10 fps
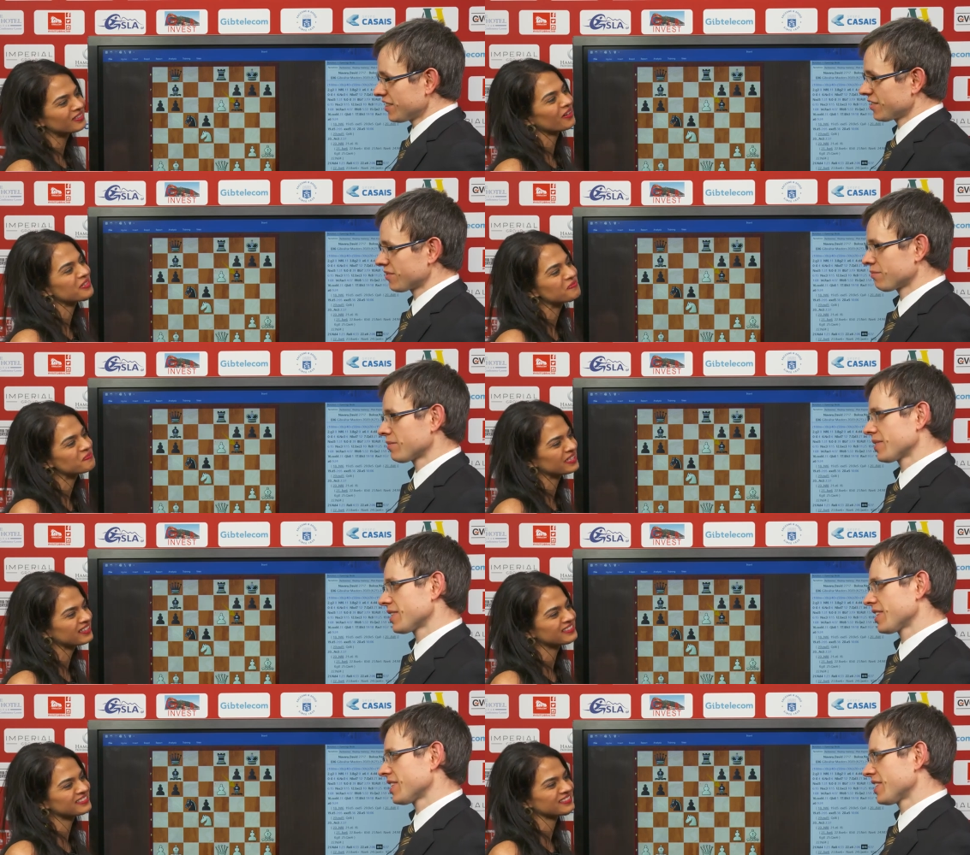Speaker 1: a lot of
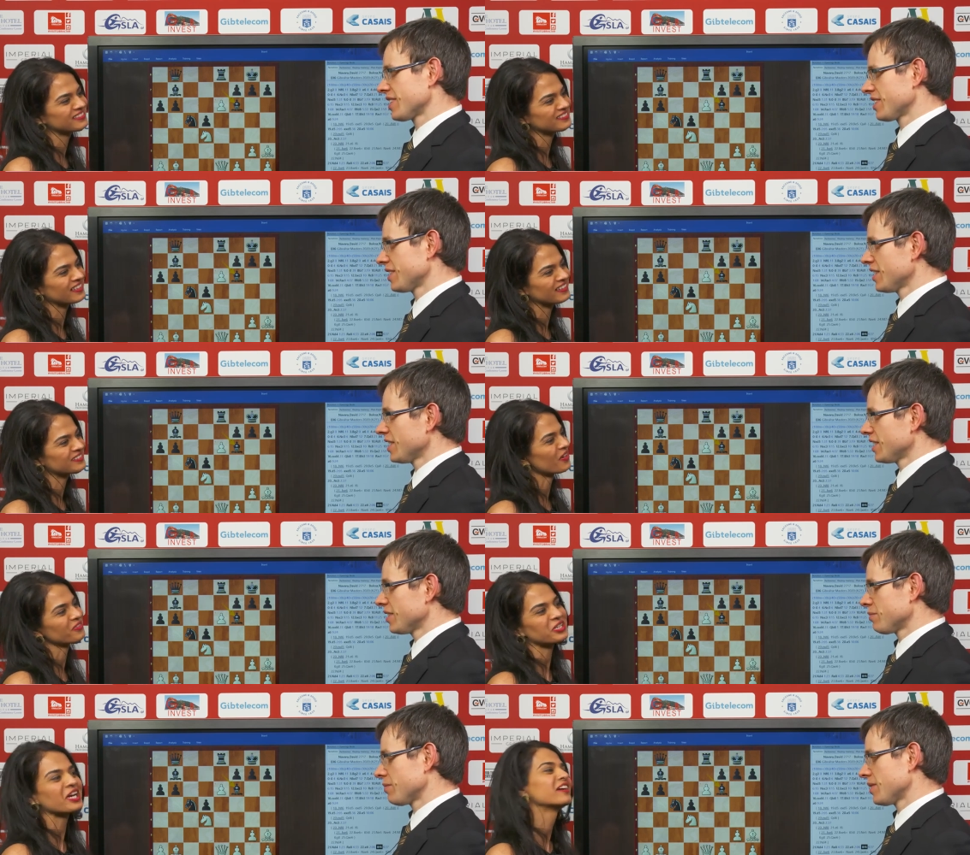players uh, talk
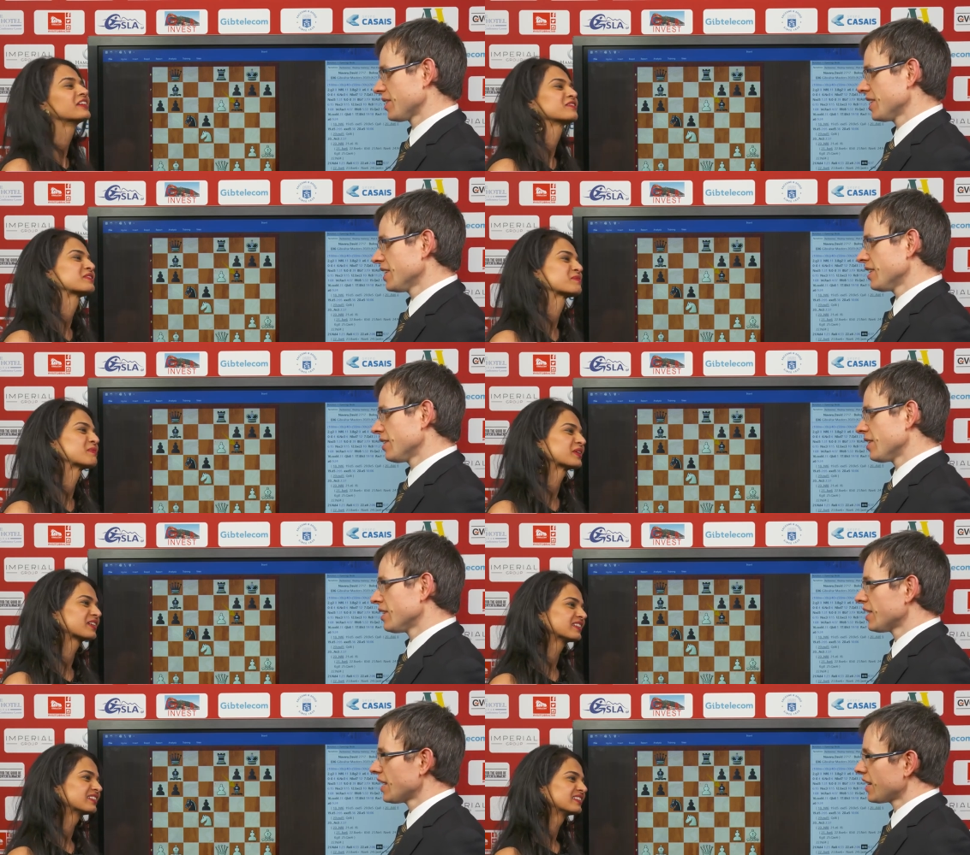very highly of this book.
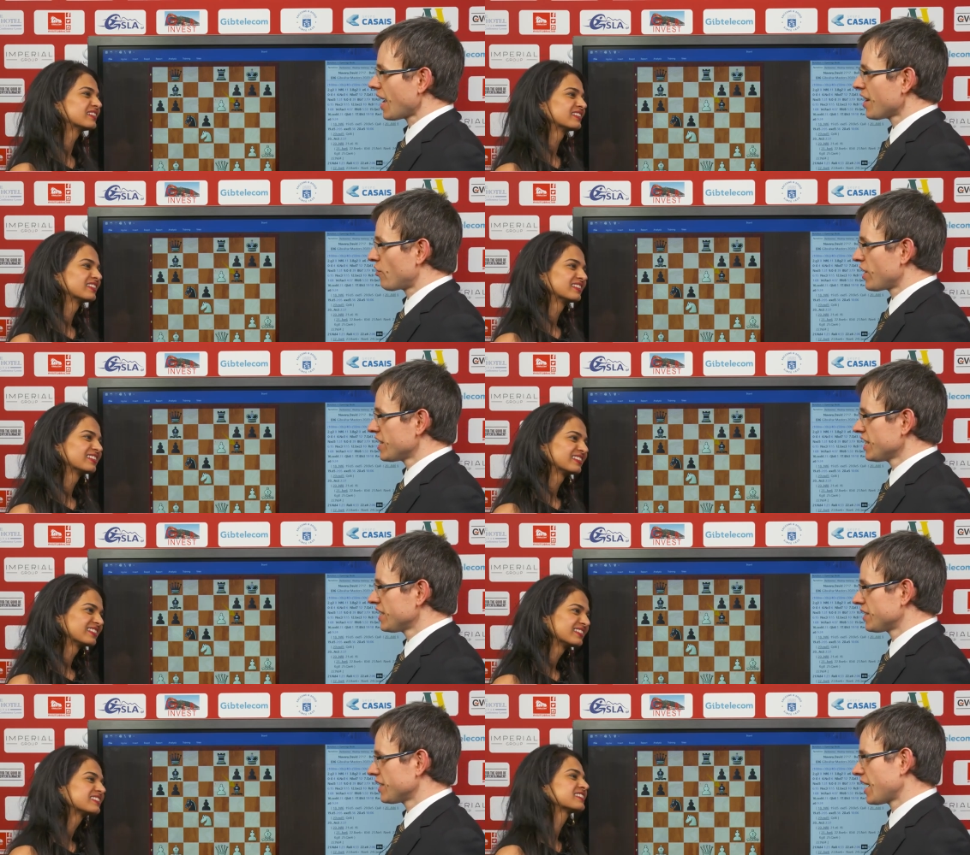Uh, I read
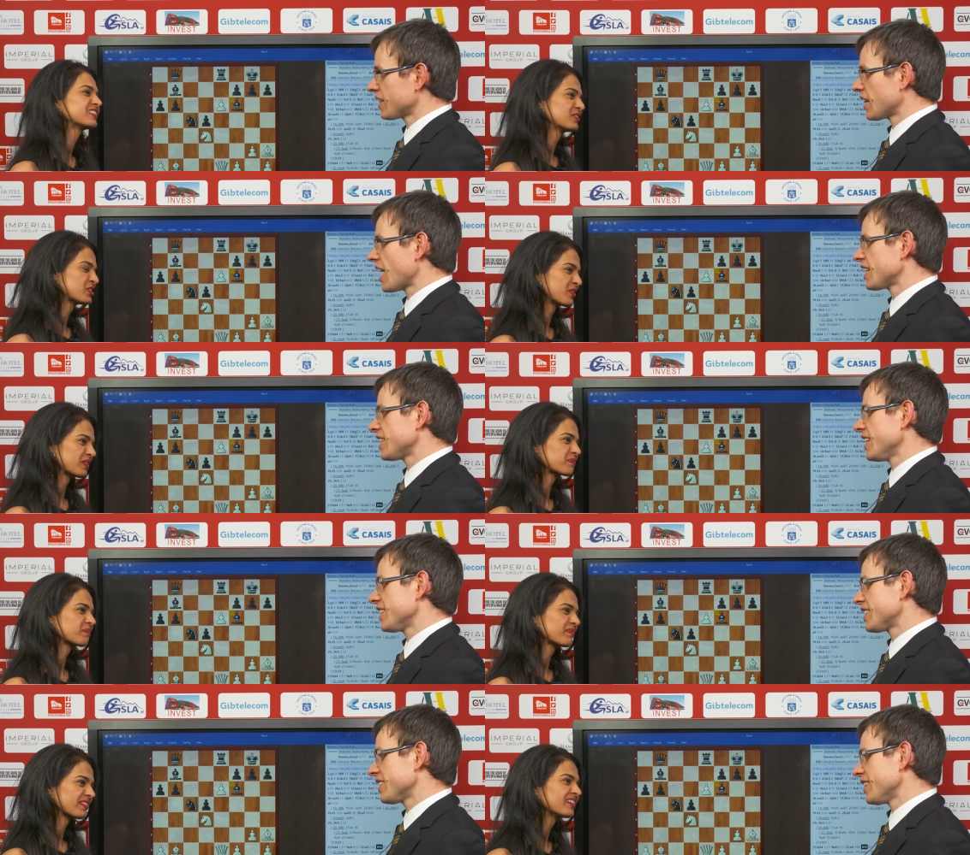it
Speaker 2: uh, and liked
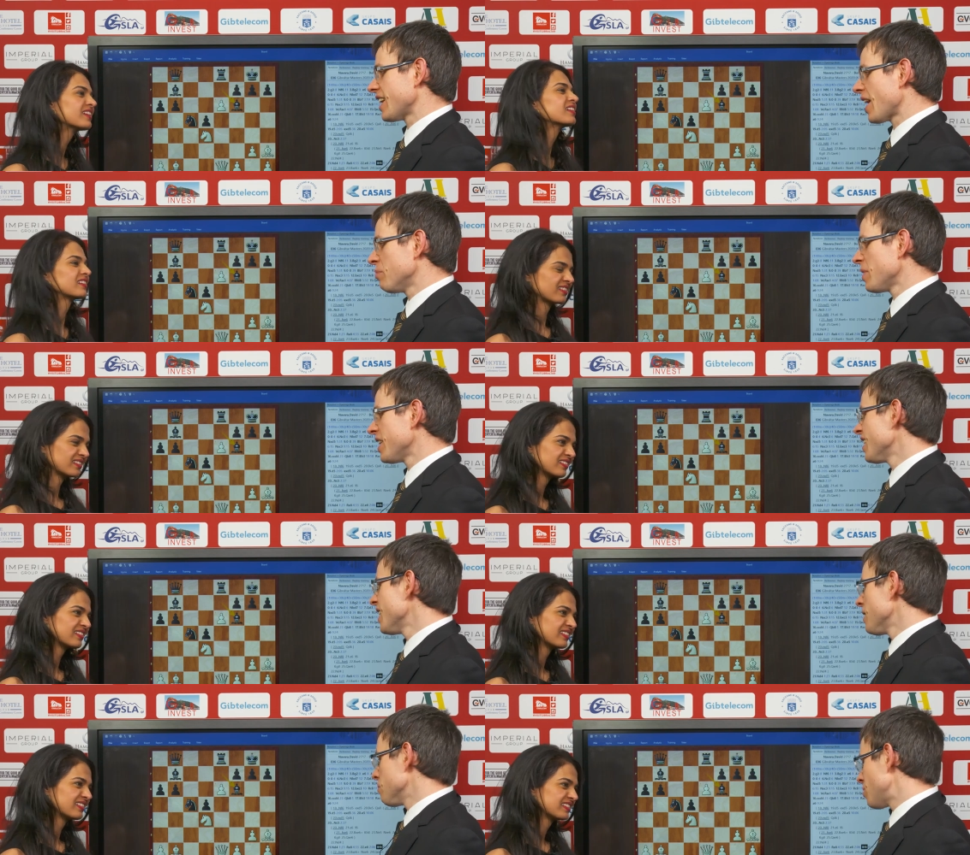it. I mean,
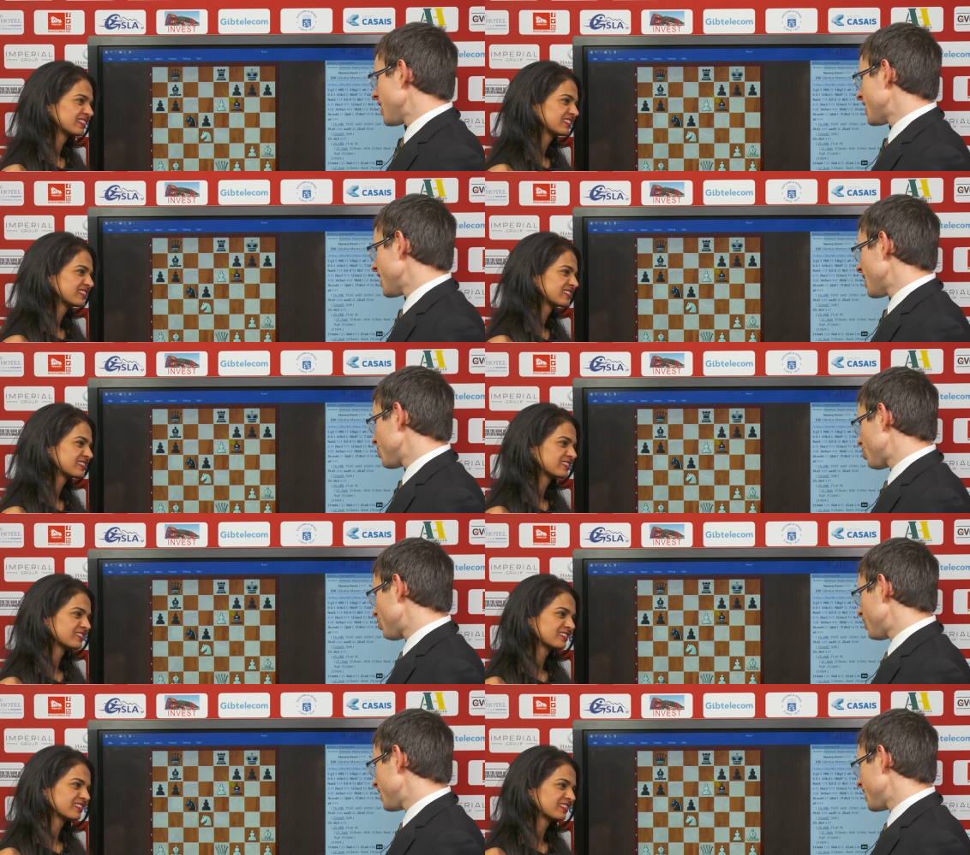back then I was
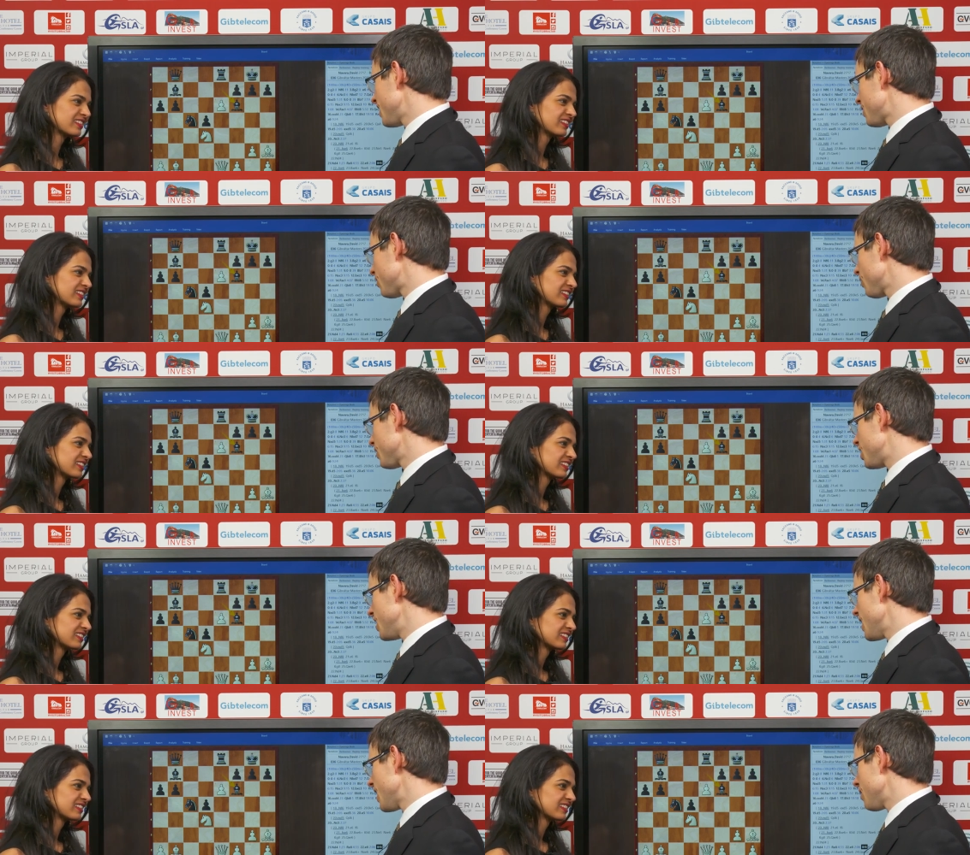already a strong
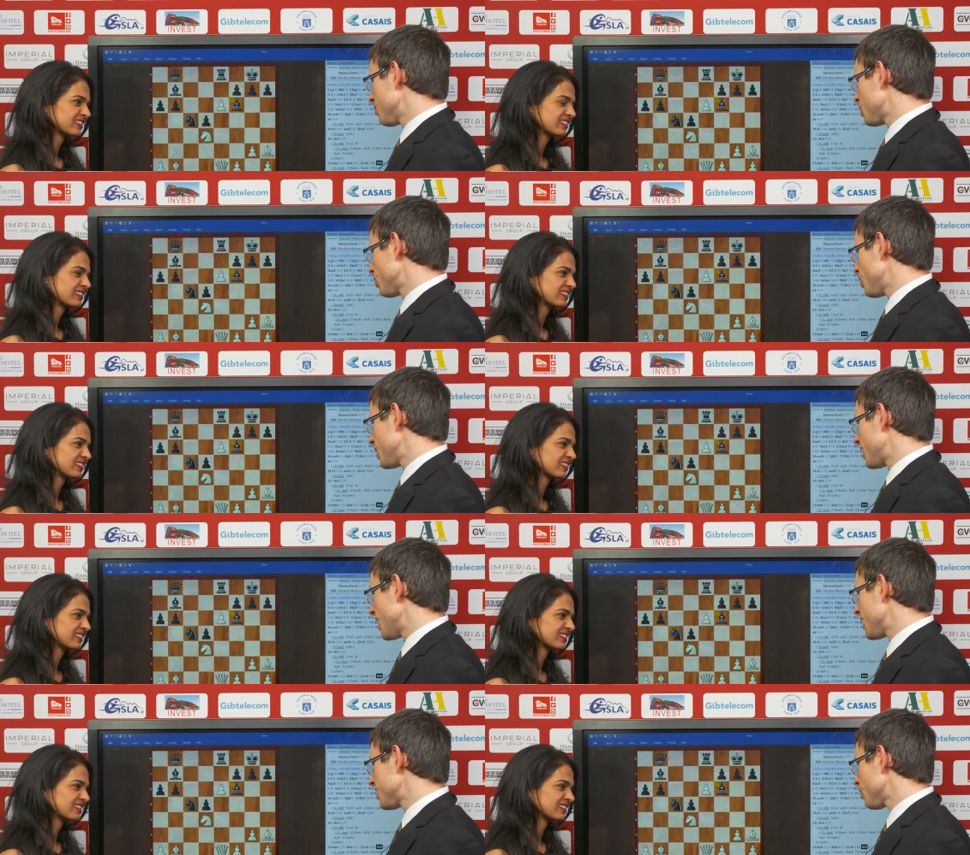GM, so it
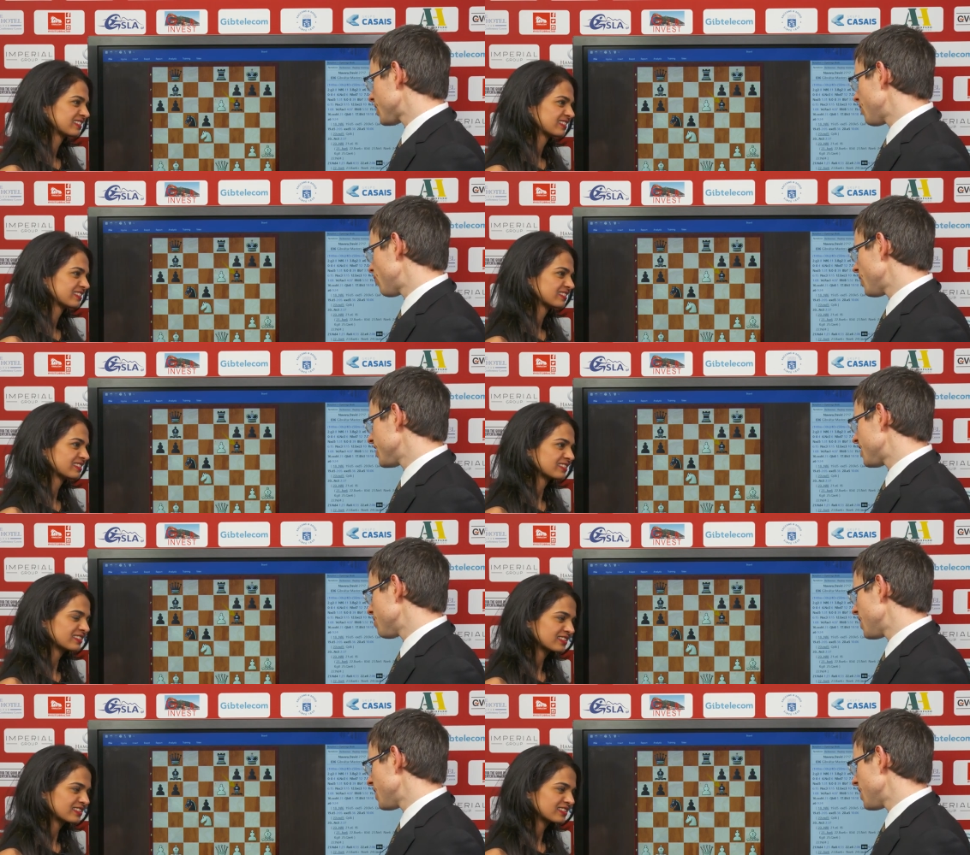has not influenced